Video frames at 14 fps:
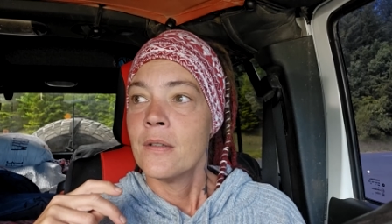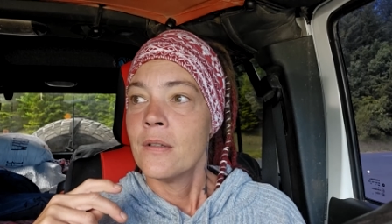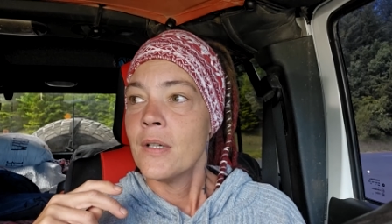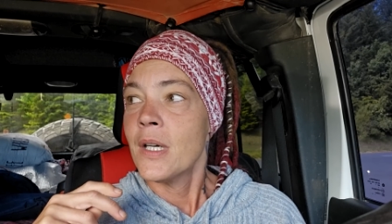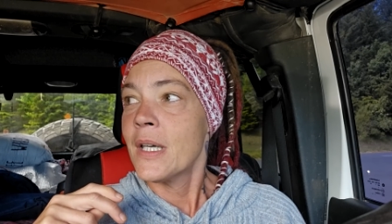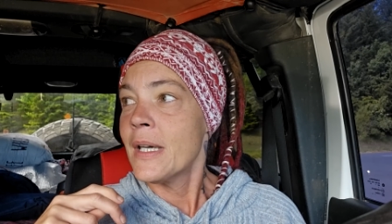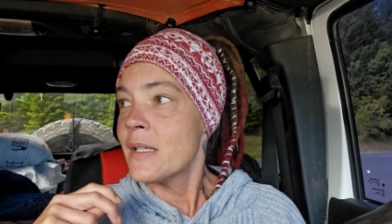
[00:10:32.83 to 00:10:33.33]

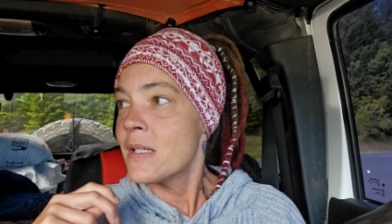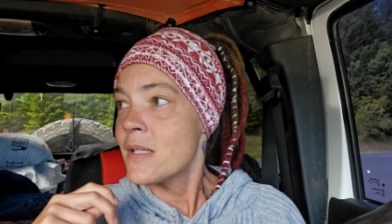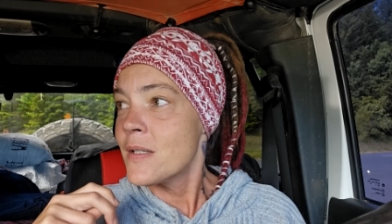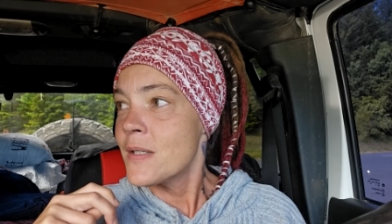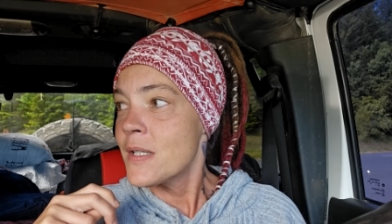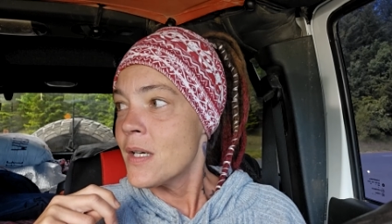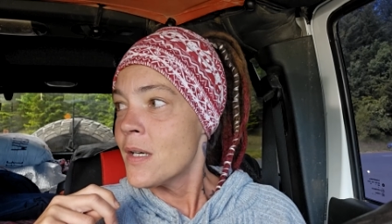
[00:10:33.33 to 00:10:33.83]
I guess
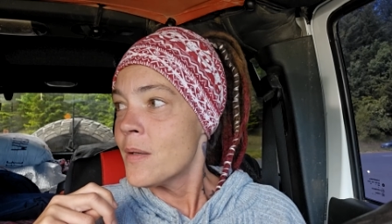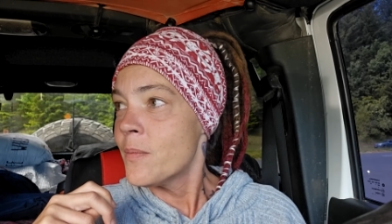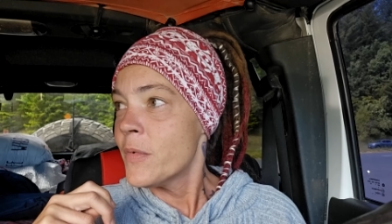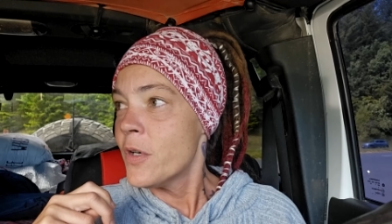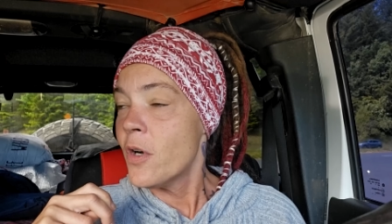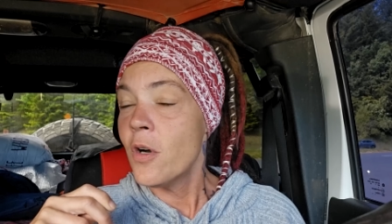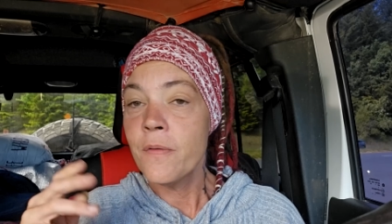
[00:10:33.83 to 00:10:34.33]
since I'm
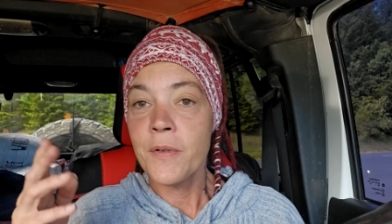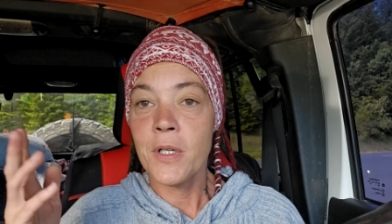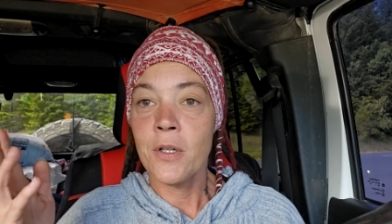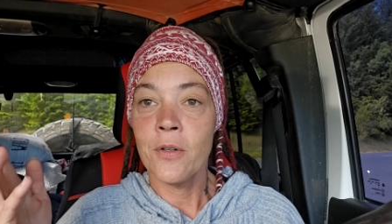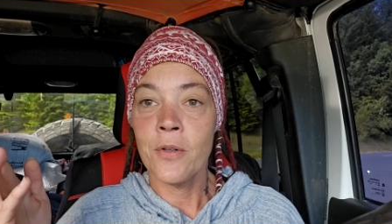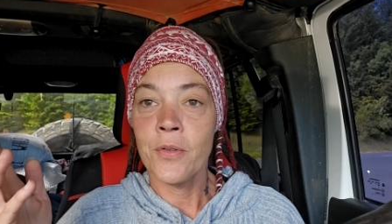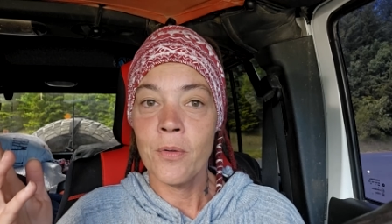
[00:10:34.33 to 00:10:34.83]
over
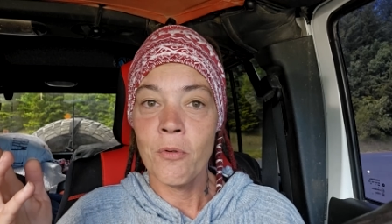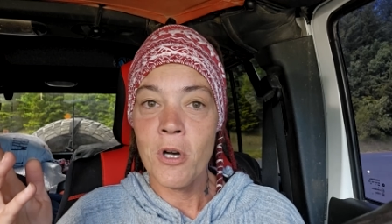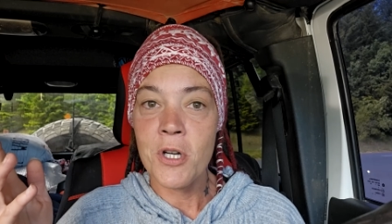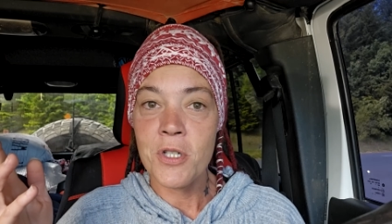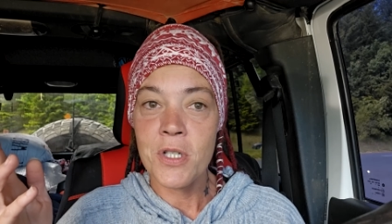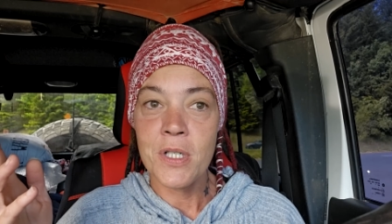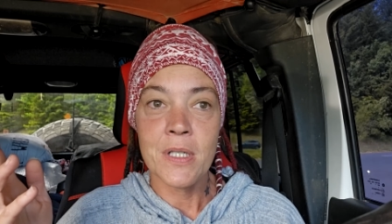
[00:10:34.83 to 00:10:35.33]
here on the
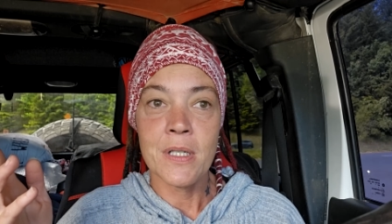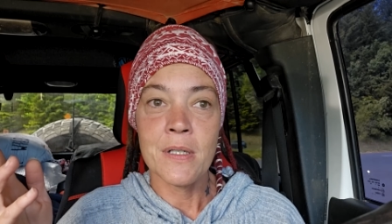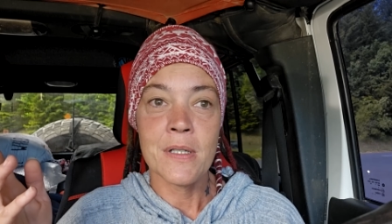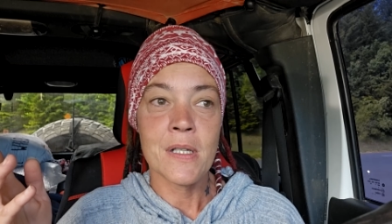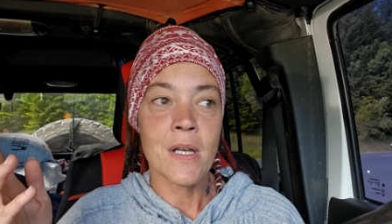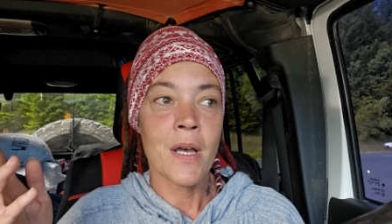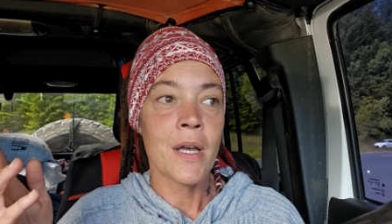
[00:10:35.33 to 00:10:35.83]
Washington
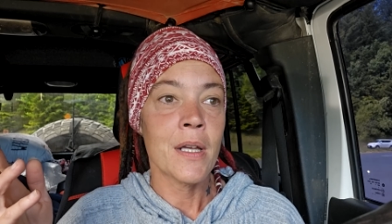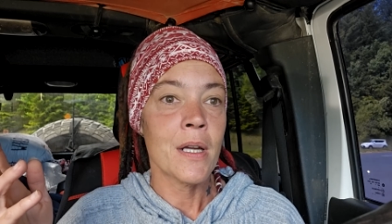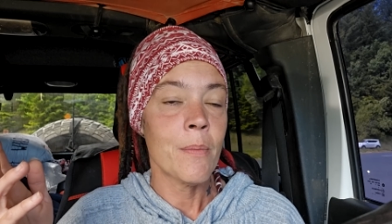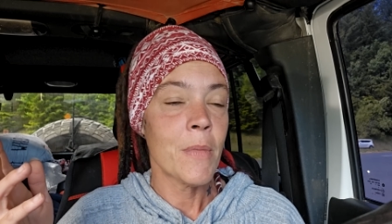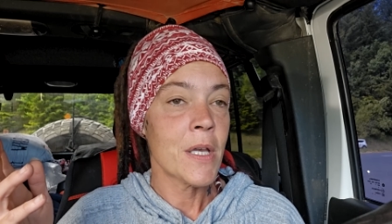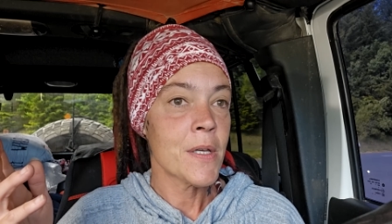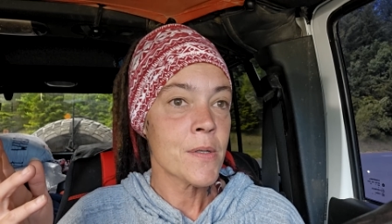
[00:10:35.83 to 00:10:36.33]
side, I
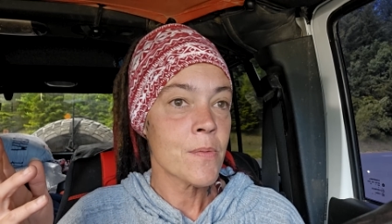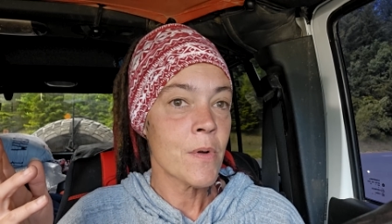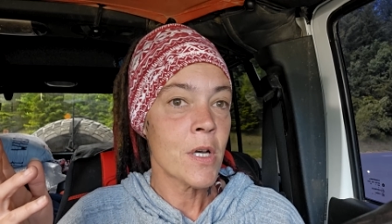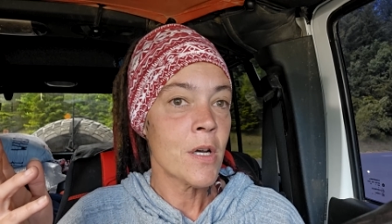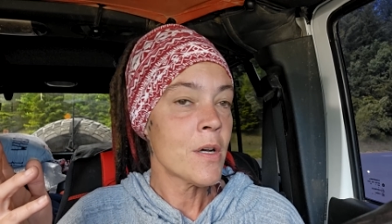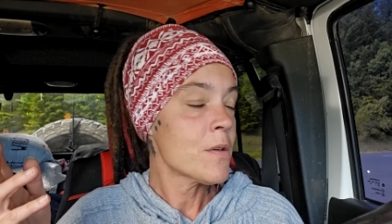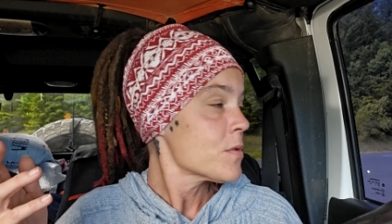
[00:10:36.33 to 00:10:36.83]
may as
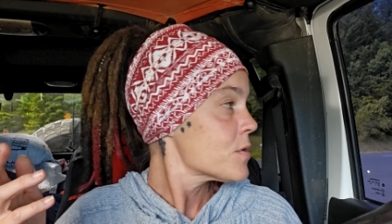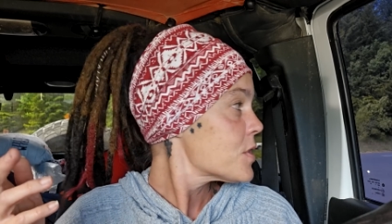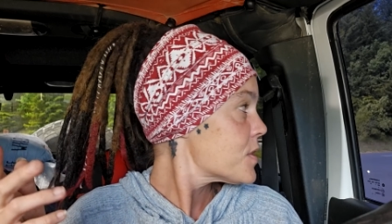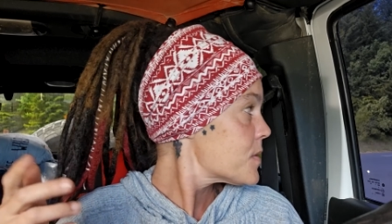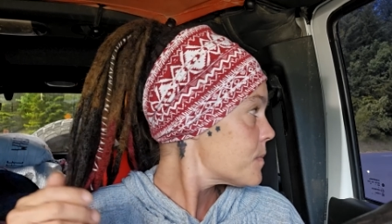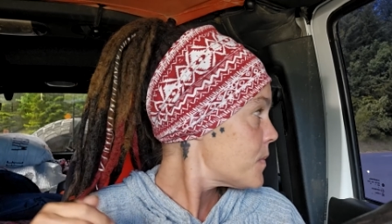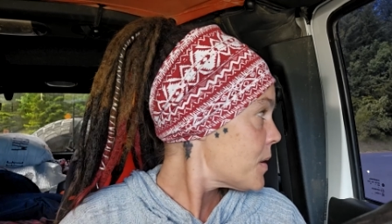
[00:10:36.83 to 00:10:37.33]
well
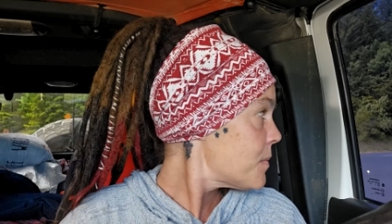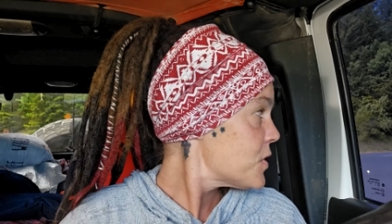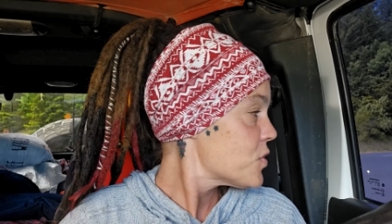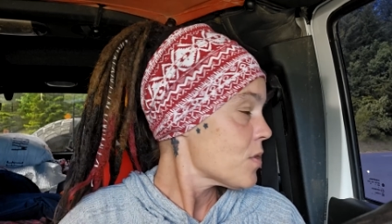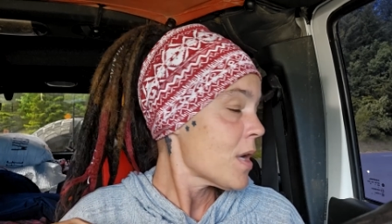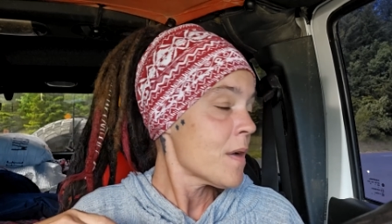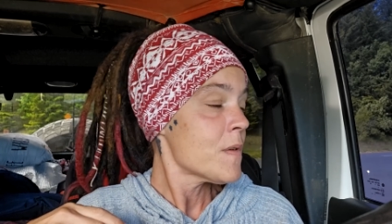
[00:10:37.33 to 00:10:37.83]
just maybe
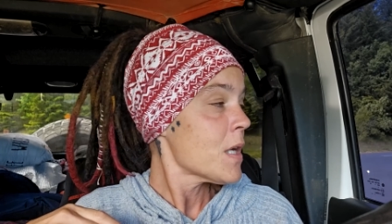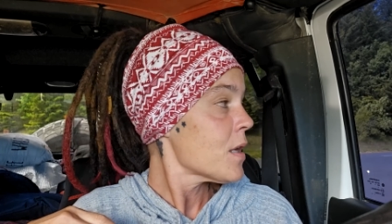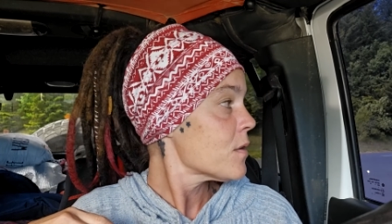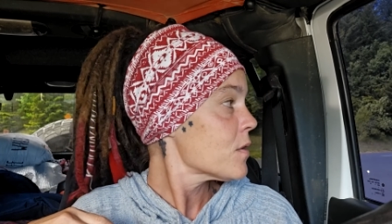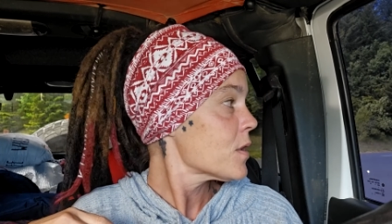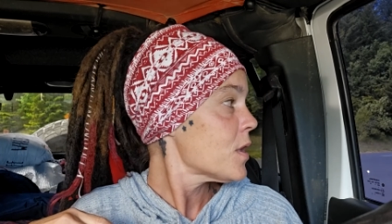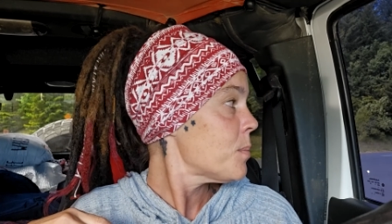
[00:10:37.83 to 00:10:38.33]
drive down
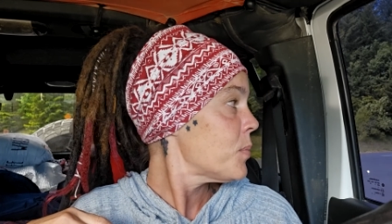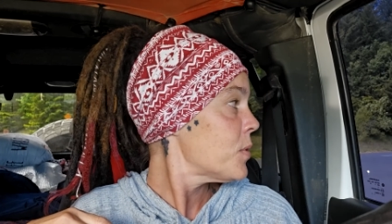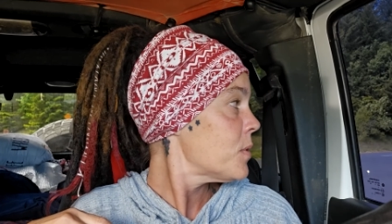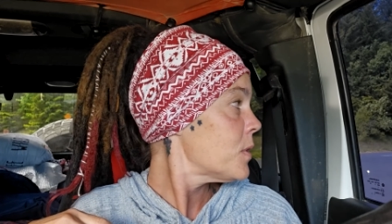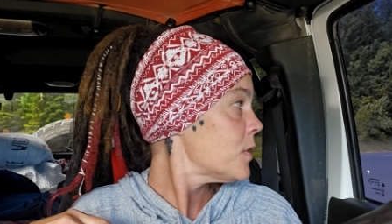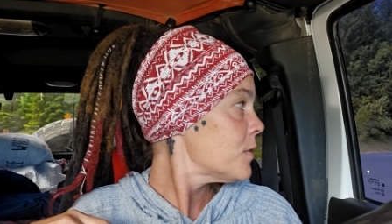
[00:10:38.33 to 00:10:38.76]
a couple